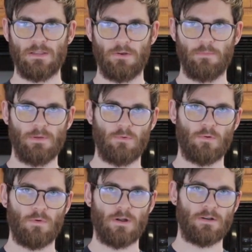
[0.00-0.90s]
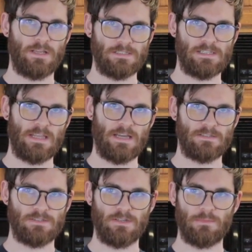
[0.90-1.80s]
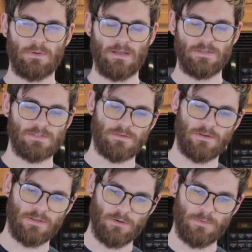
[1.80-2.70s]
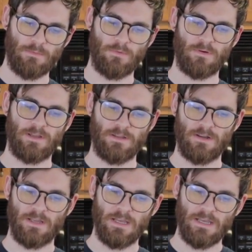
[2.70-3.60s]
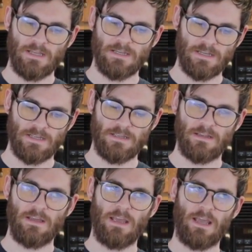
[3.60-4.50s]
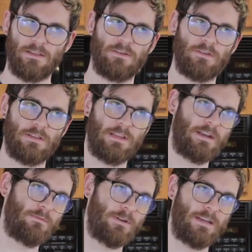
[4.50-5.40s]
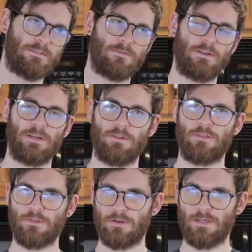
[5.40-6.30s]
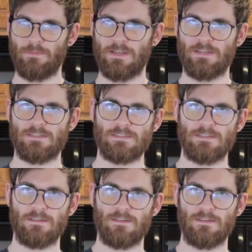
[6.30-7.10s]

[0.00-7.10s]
a little bit more water into that, so you probably just throw a little bit more in there, knead it, and then you can let it rest for another 30 minutes.